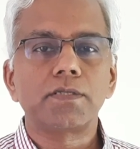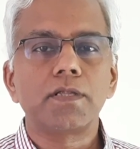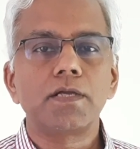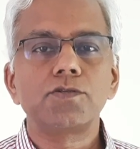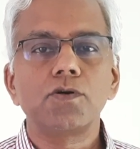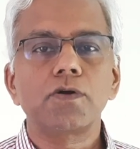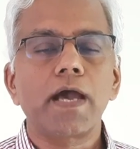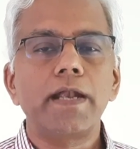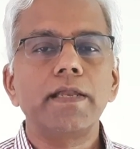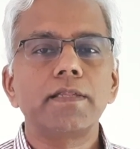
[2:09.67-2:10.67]
There is no
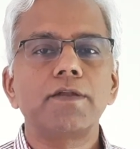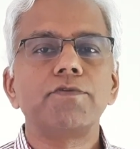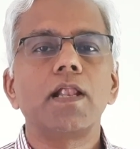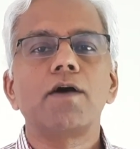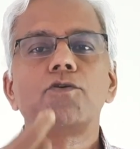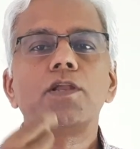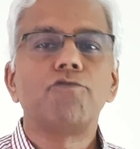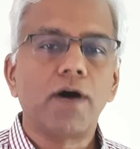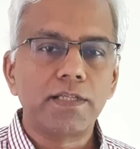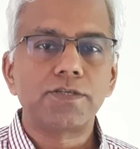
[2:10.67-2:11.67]
guarantee that we'll have only
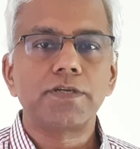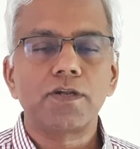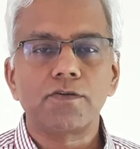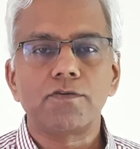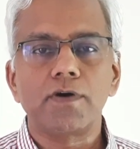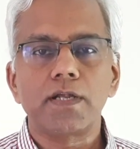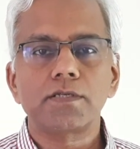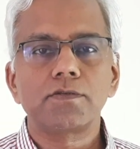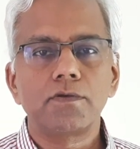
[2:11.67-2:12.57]
one strain of the virus,